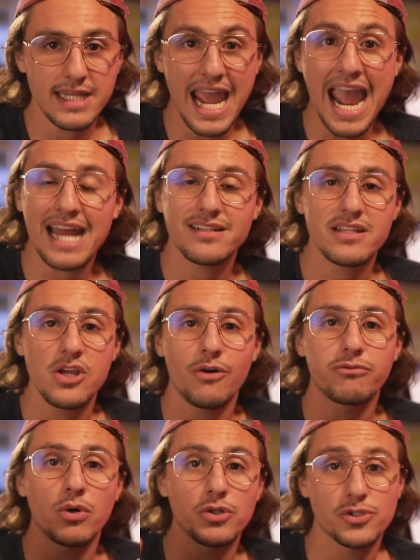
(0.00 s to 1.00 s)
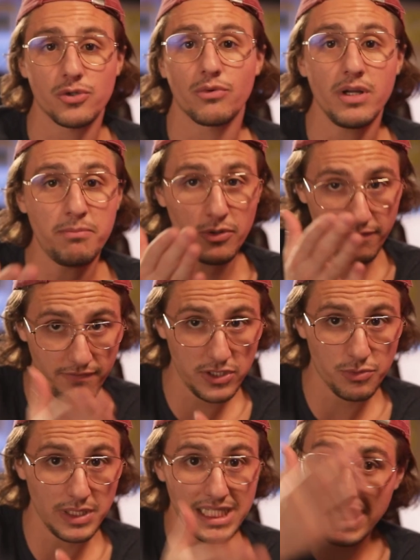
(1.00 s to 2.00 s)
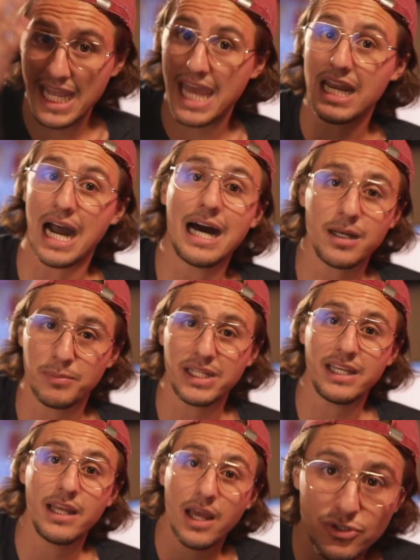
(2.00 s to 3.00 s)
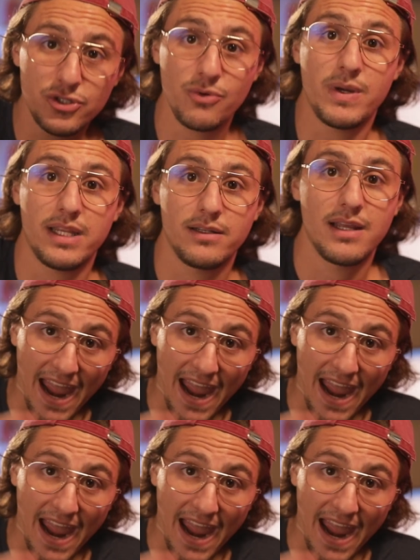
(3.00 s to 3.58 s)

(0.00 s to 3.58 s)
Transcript: to add to the overall story, both visually and audibly, do it.